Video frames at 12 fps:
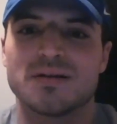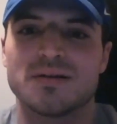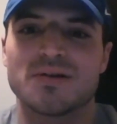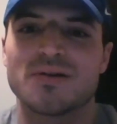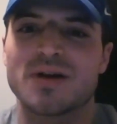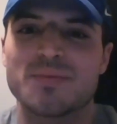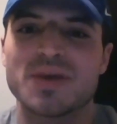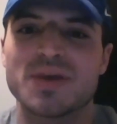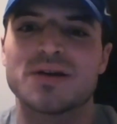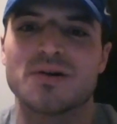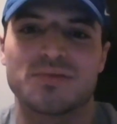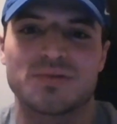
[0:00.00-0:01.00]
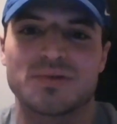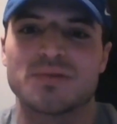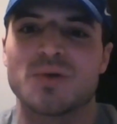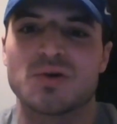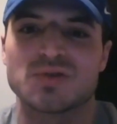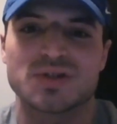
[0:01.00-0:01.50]
You know what I mean? Going through the
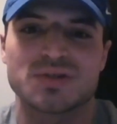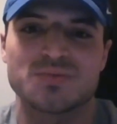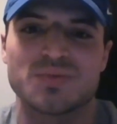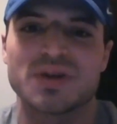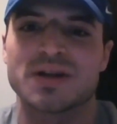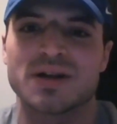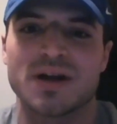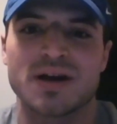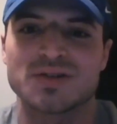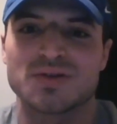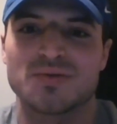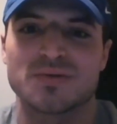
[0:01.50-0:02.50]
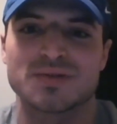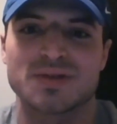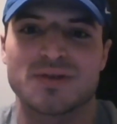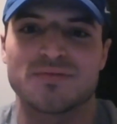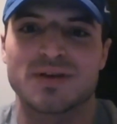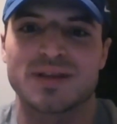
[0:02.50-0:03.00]
motions, being in high school and
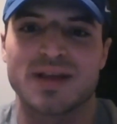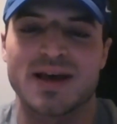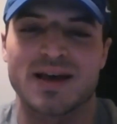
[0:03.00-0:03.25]
stuff like that.